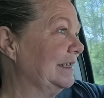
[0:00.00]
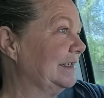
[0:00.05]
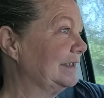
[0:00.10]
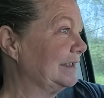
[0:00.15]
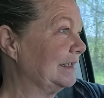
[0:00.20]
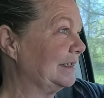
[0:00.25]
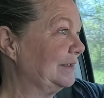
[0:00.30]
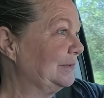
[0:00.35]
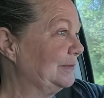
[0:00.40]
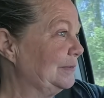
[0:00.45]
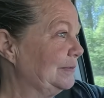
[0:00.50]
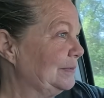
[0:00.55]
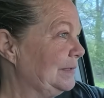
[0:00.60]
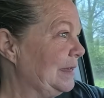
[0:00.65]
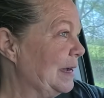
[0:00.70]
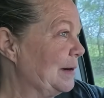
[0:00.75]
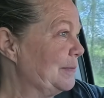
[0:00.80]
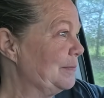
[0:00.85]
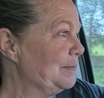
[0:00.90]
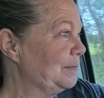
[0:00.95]
So,
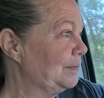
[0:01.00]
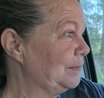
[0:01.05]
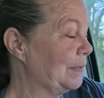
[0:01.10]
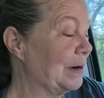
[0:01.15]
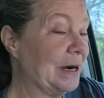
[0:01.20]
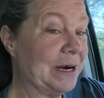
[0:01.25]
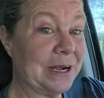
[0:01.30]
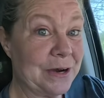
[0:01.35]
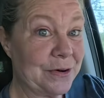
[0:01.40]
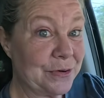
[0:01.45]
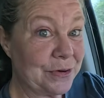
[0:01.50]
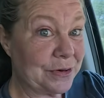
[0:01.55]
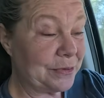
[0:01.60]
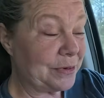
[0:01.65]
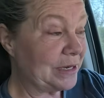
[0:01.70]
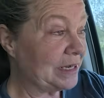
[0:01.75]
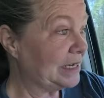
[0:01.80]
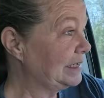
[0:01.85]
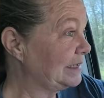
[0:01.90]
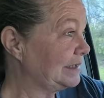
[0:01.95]
yep, we're going to
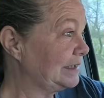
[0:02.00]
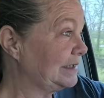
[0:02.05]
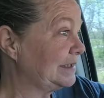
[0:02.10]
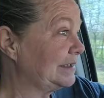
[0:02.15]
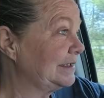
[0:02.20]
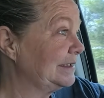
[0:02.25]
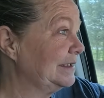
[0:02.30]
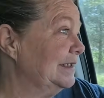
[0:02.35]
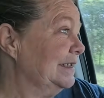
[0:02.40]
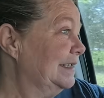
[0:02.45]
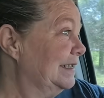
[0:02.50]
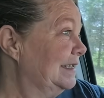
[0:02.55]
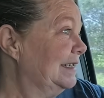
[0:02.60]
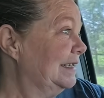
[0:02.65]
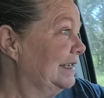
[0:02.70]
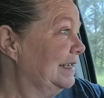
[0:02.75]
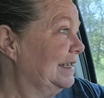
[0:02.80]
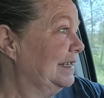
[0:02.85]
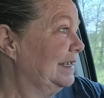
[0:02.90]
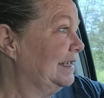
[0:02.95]
Wiggins.
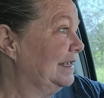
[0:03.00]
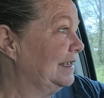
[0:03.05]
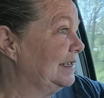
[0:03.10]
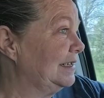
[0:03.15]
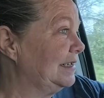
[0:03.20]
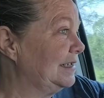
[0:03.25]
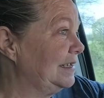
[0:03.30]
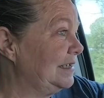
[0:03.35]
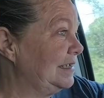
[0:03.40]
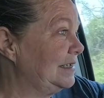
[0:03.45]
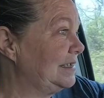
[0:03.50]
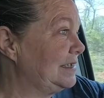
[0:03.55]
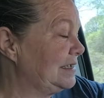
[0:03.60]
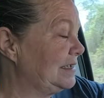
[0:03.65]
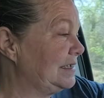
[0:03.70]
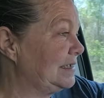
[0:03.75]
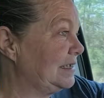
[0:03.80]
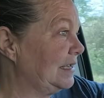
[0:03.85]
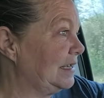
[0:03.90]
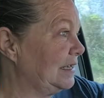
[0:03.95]
Let's
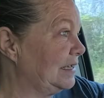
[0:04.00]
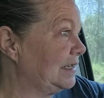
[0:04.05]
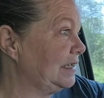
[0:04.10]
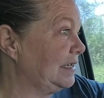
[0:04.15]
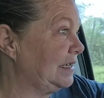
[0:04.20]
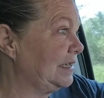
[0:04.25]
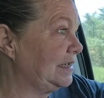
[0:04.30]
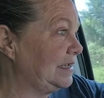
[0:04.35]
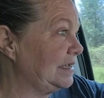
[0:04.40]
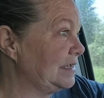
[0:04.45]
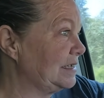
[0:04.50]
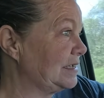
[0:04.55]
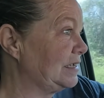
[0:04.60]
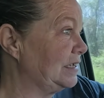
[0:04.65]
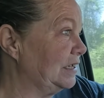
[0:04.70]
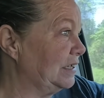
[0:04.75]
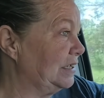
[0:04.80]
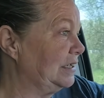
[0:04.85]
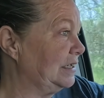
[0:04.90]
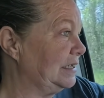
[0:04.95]
get this
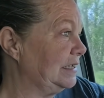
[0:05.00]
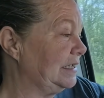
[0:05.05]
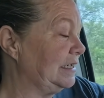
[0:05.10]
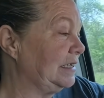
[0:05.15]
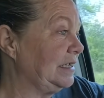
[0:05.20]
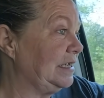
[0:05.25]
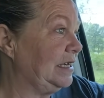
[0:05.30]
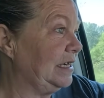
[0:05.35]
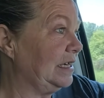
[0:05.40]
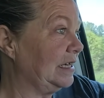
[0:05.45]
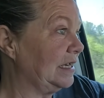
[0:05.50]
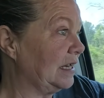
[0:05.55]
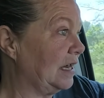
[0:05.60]
done and get